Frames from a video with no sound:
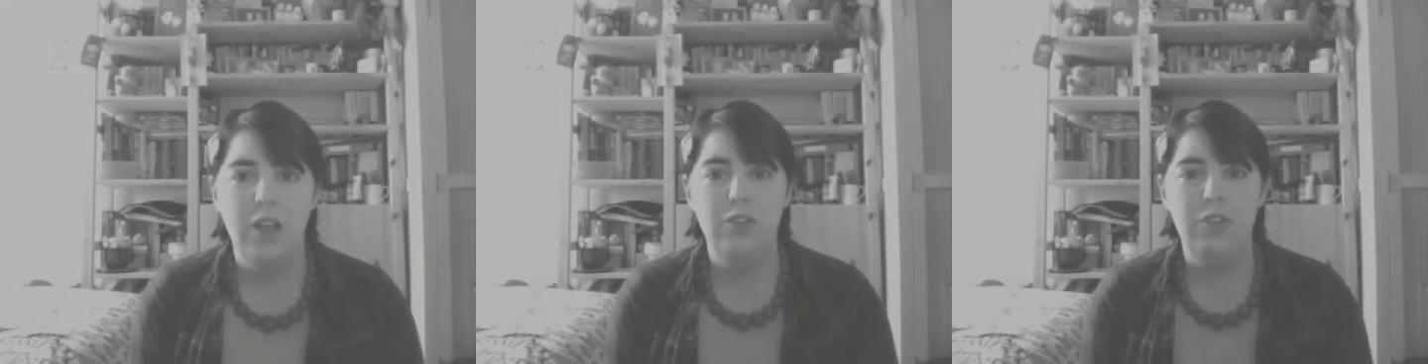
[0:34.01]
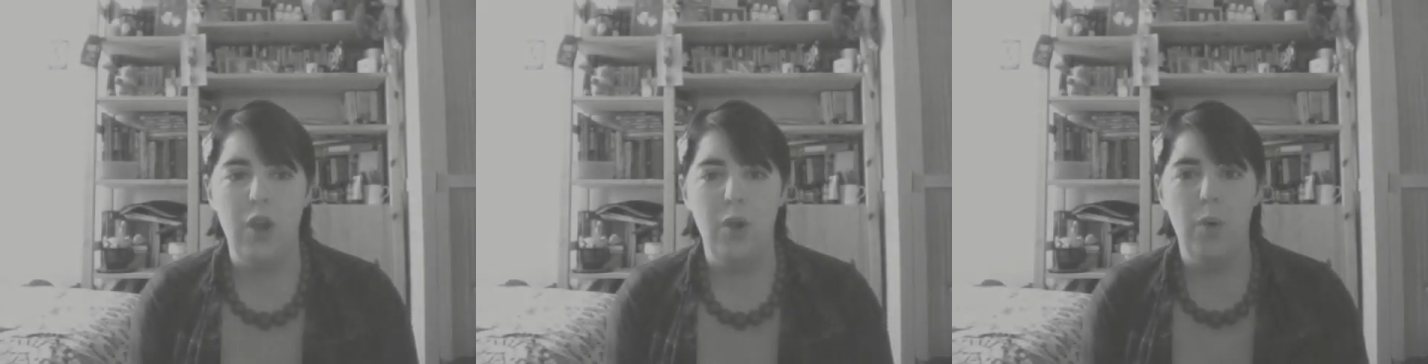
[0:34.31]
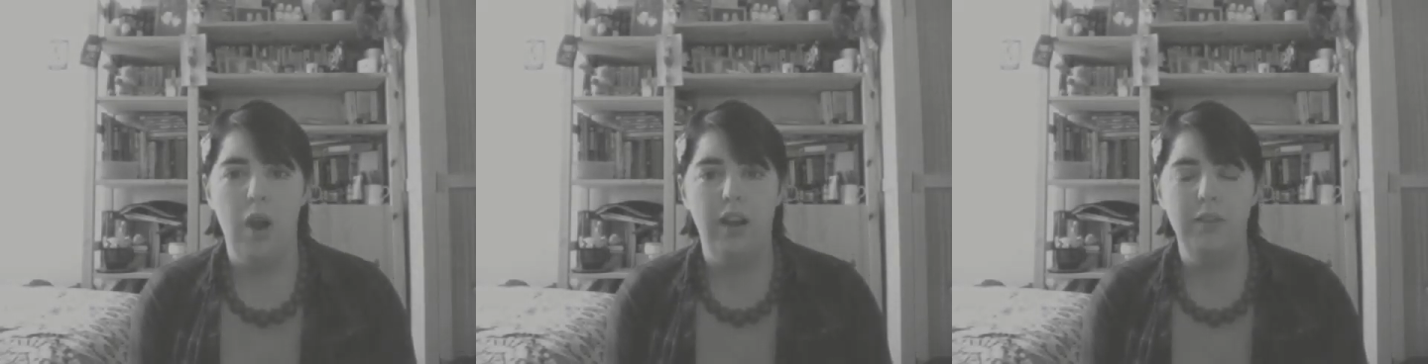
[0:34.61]
So
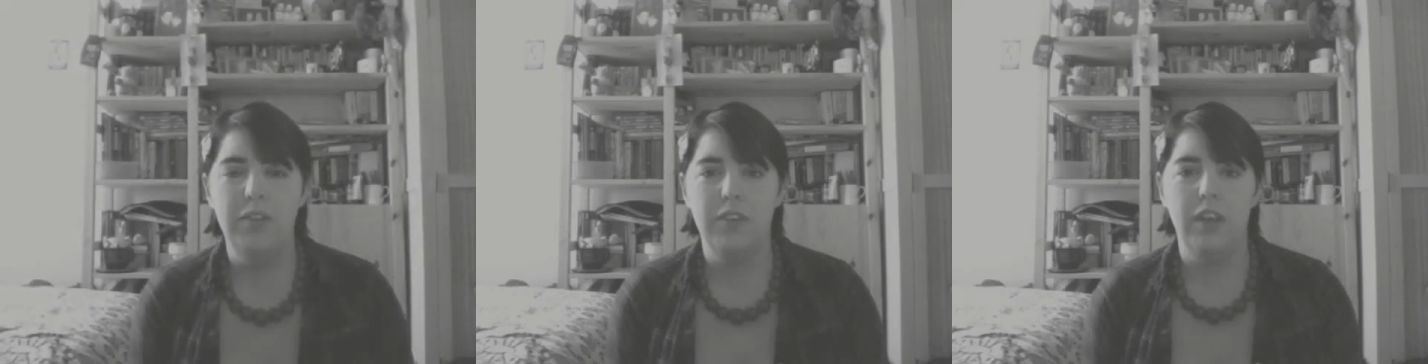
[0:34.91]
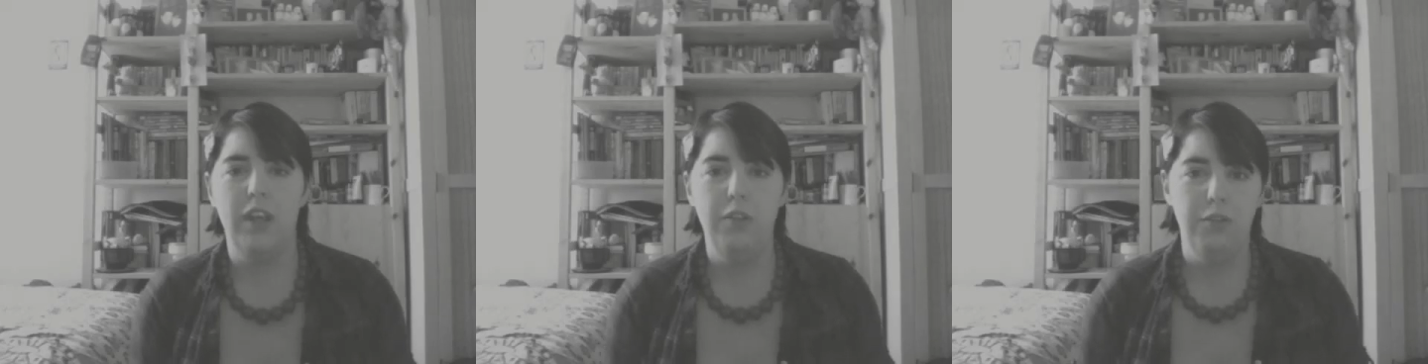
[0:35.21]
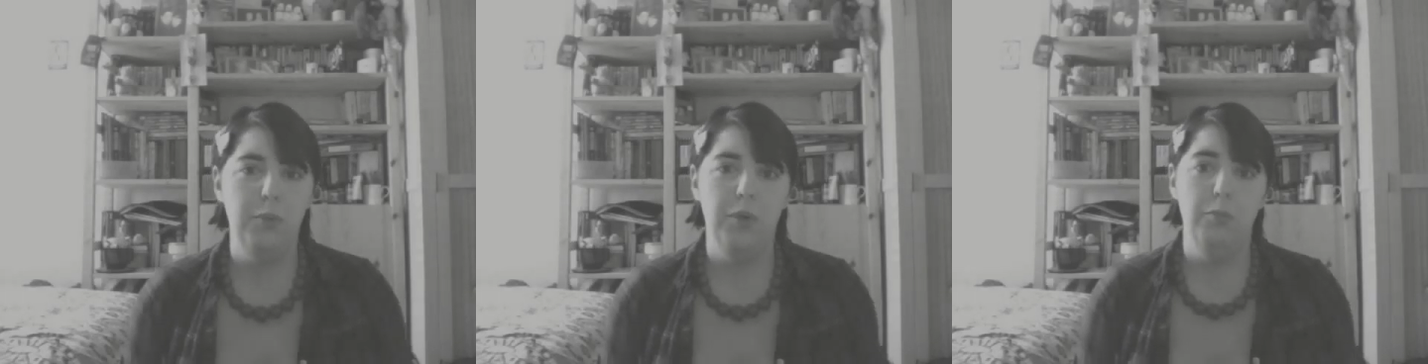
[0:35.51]
I'm just going to go
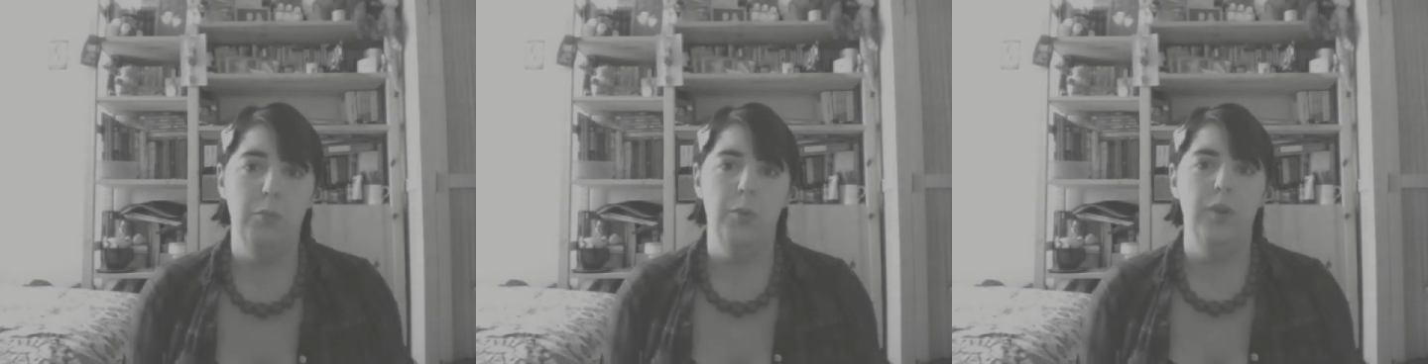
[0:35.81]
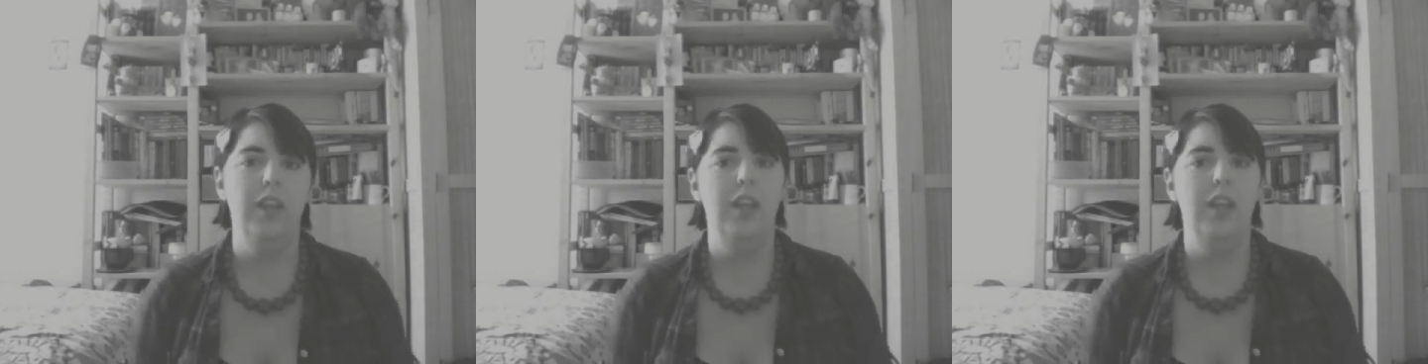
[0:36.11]
through what I've bought, and